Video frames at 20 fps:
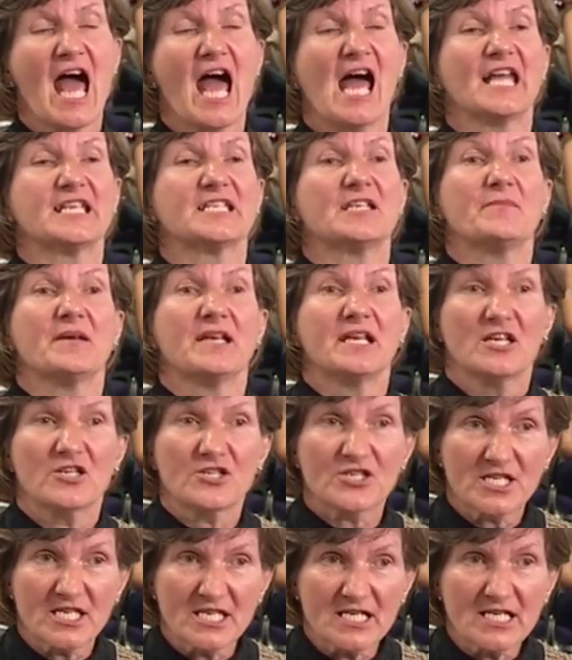and I'm a
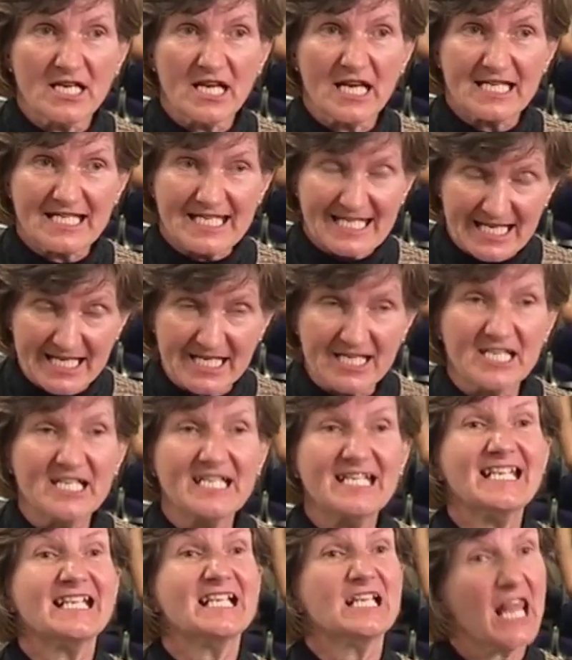nursing
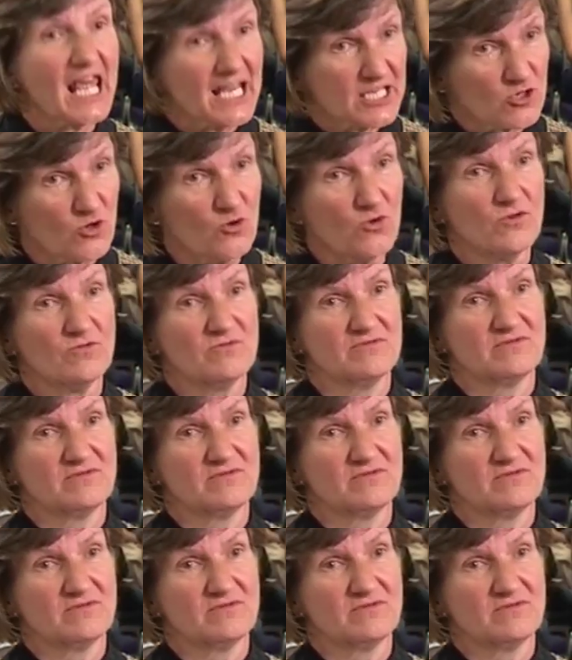assistant in Glasgow.